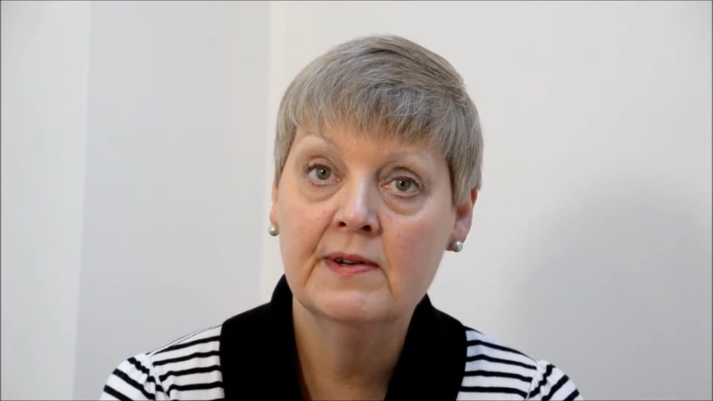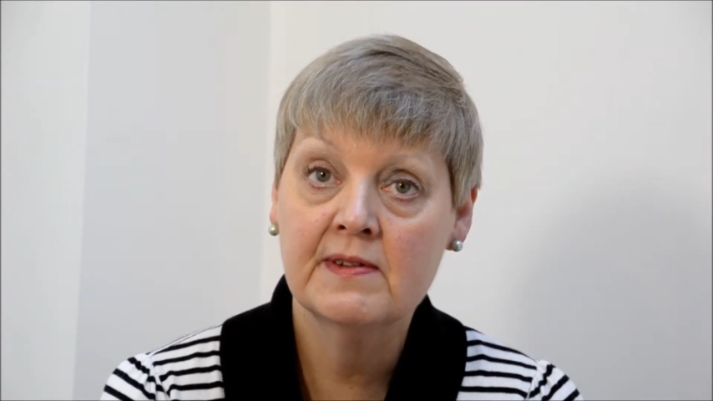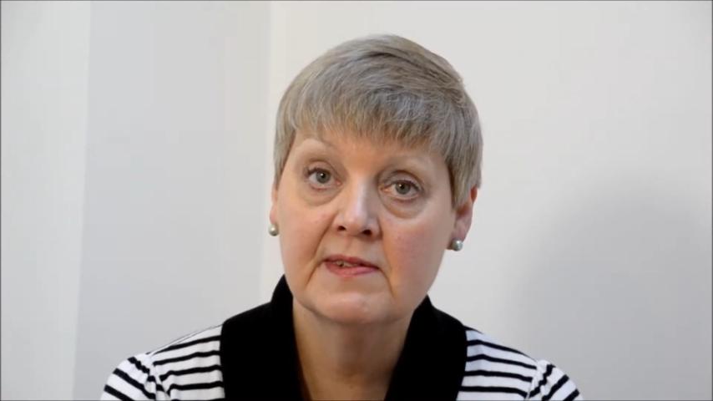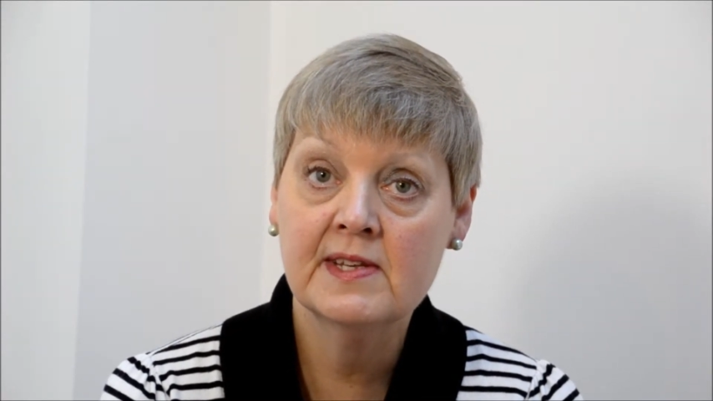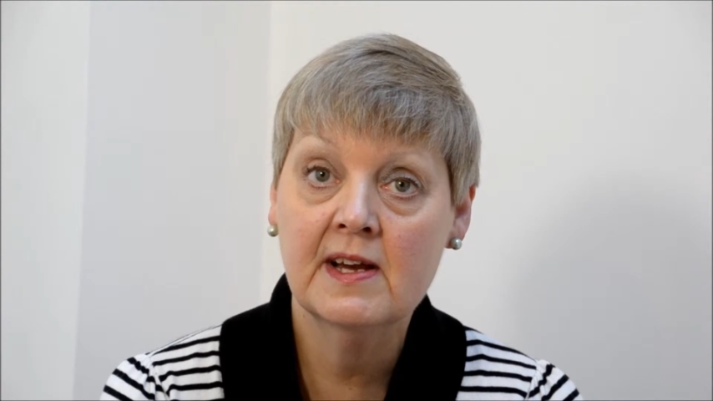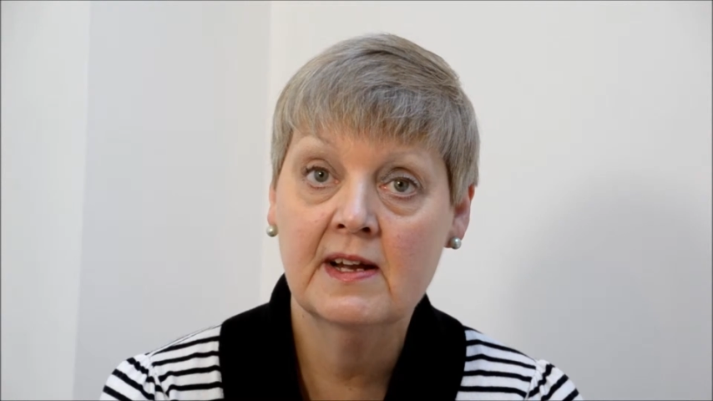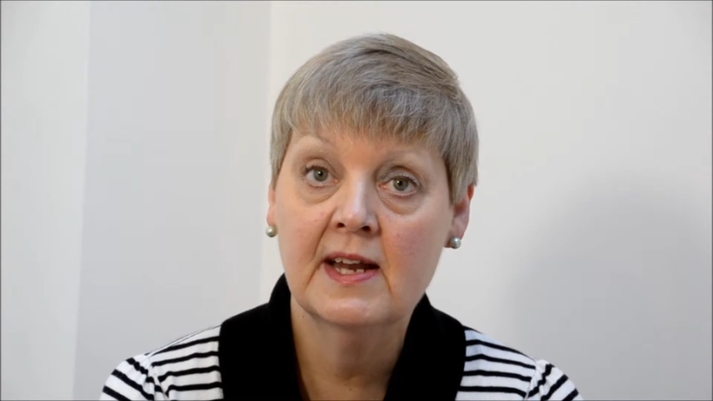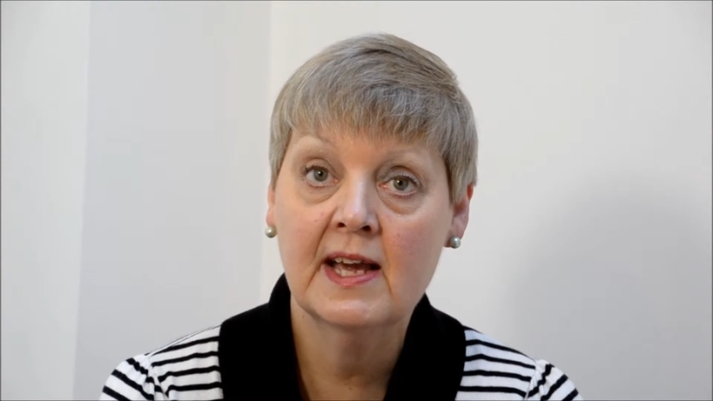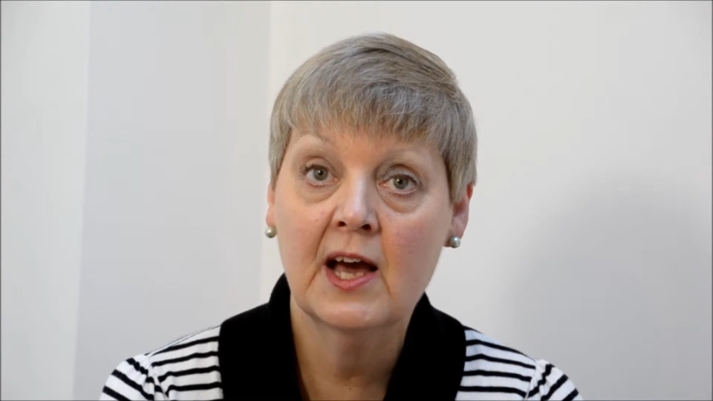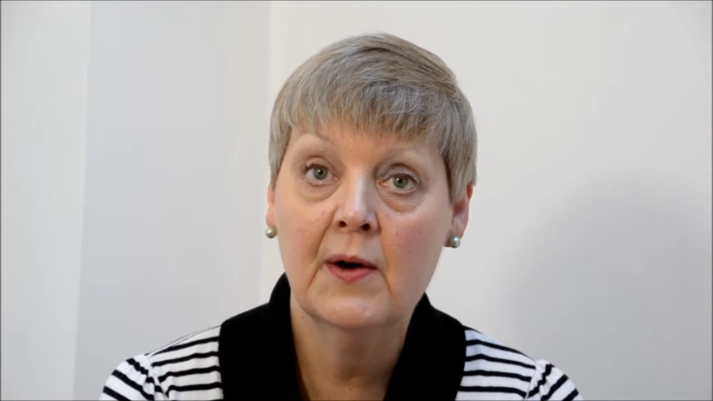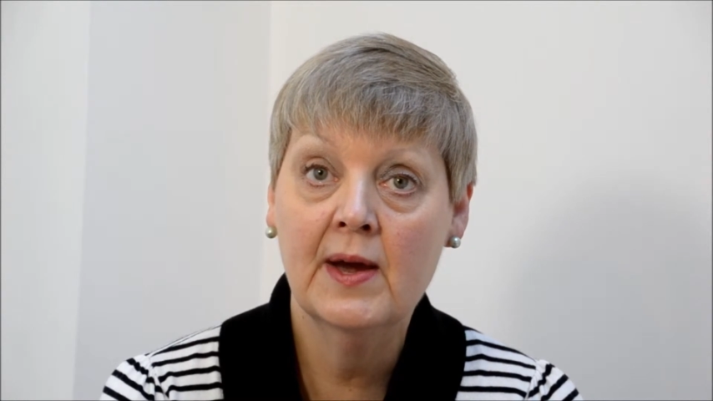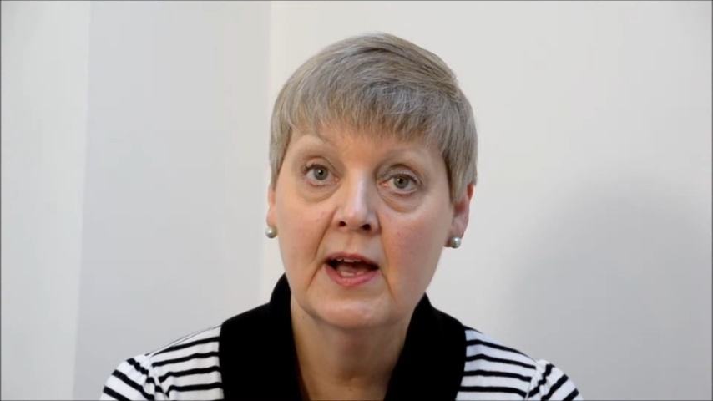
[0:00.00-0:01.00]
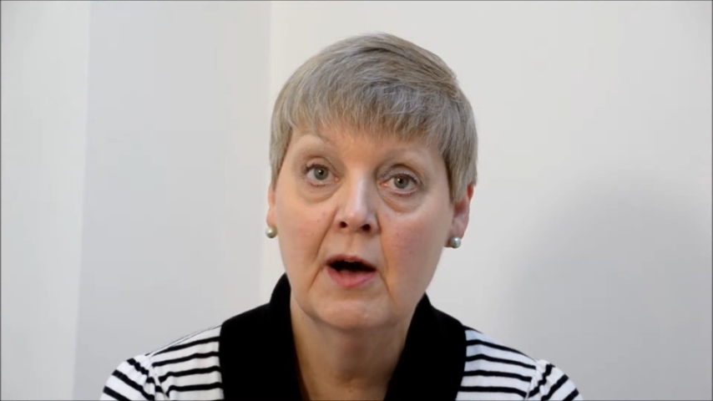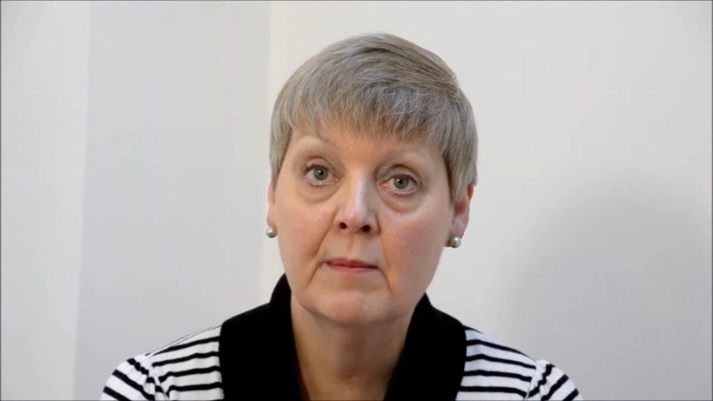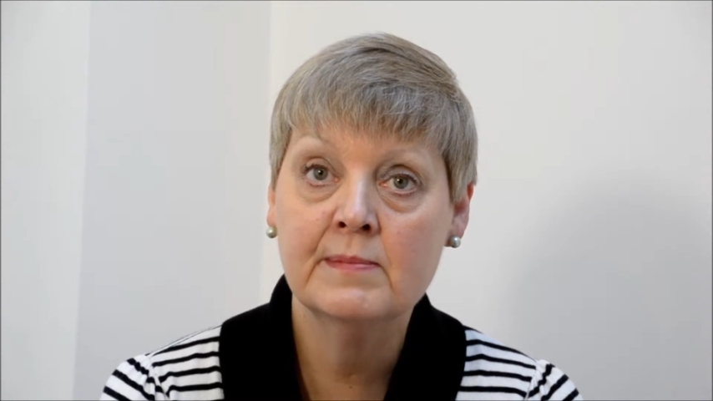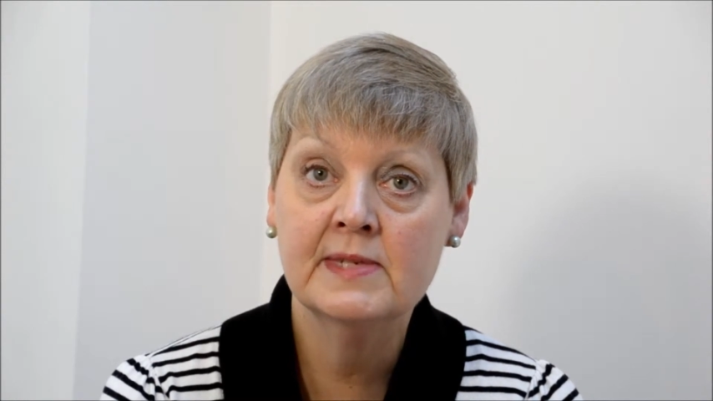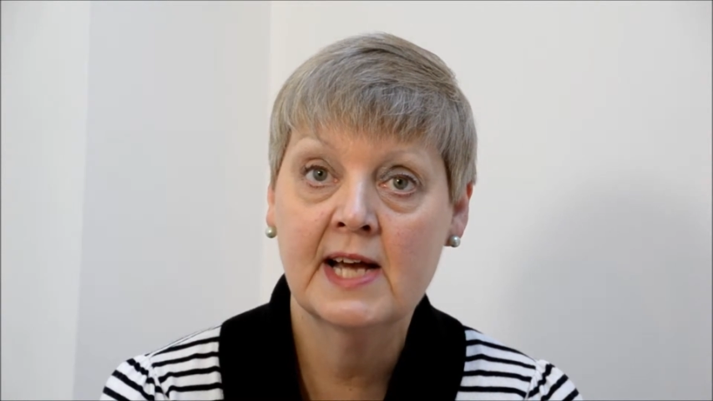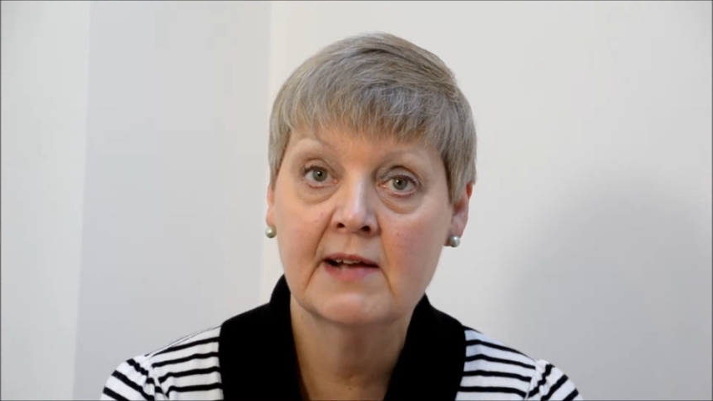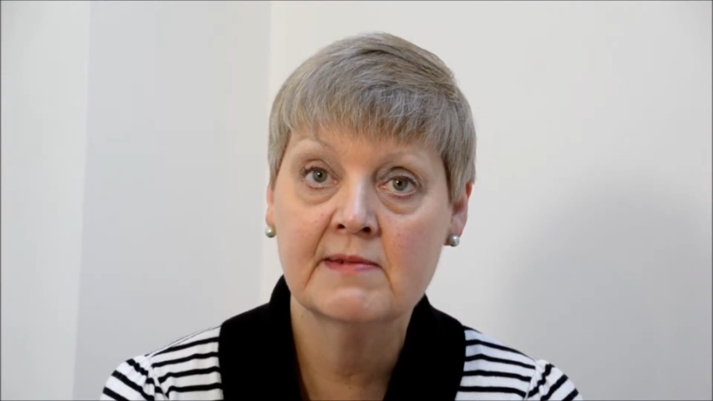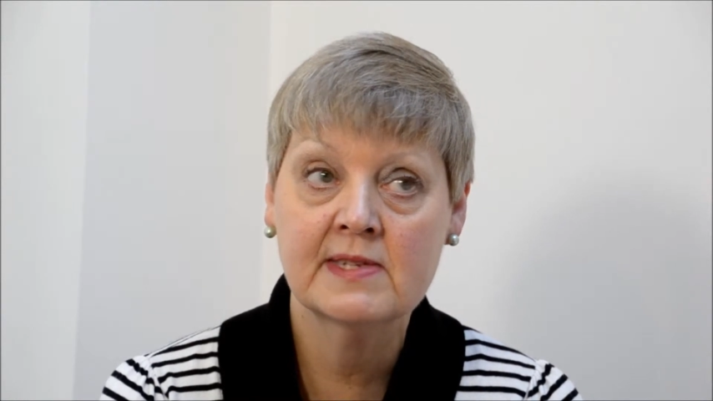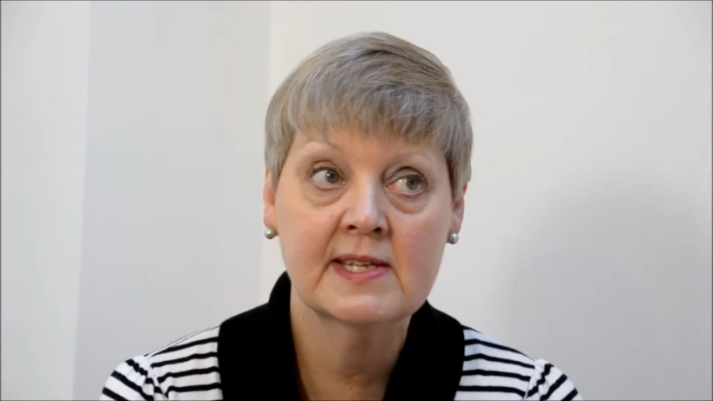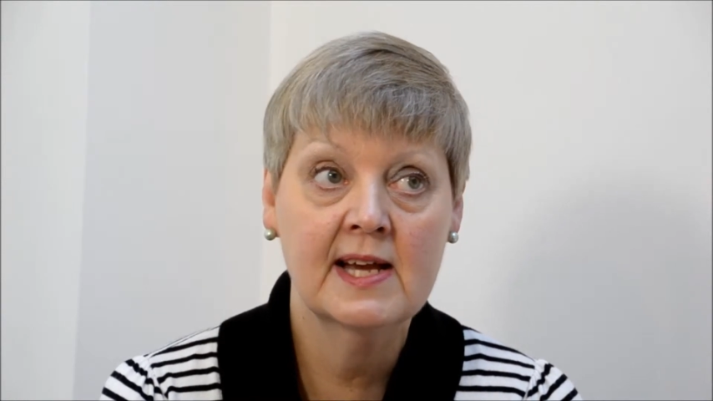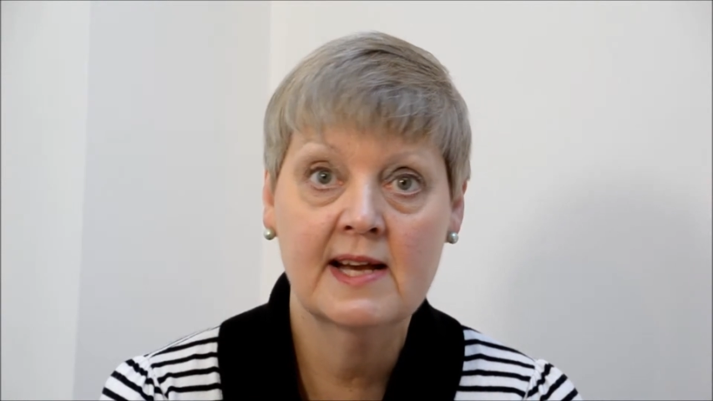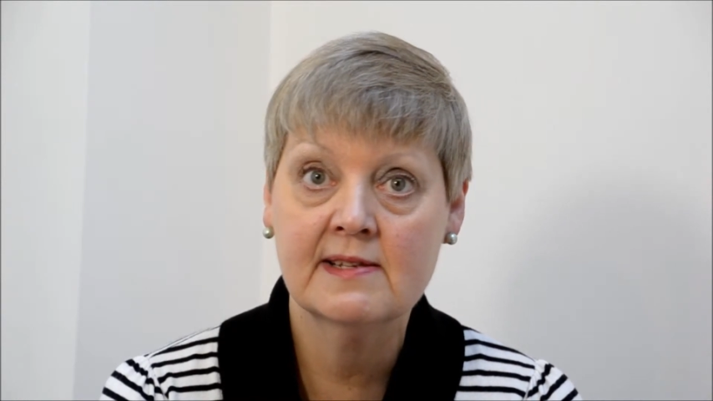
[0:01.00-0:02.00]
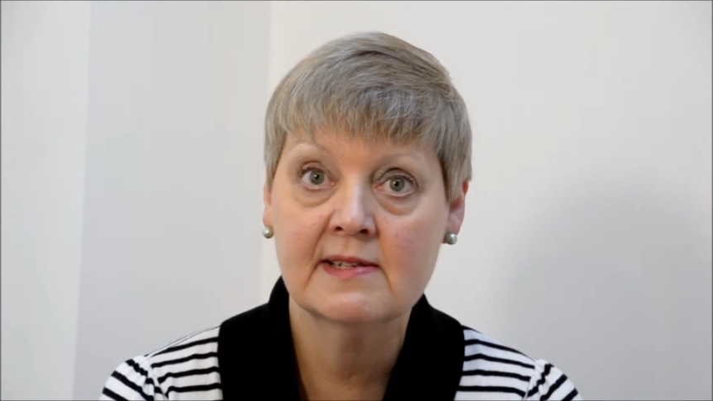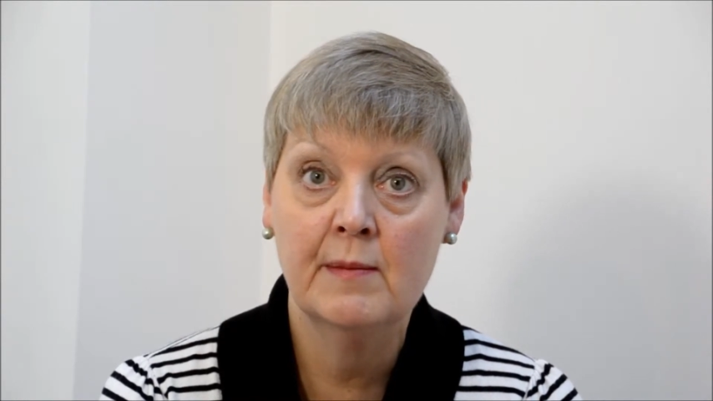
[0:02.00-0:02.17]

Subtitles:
and certainly going up and down stairs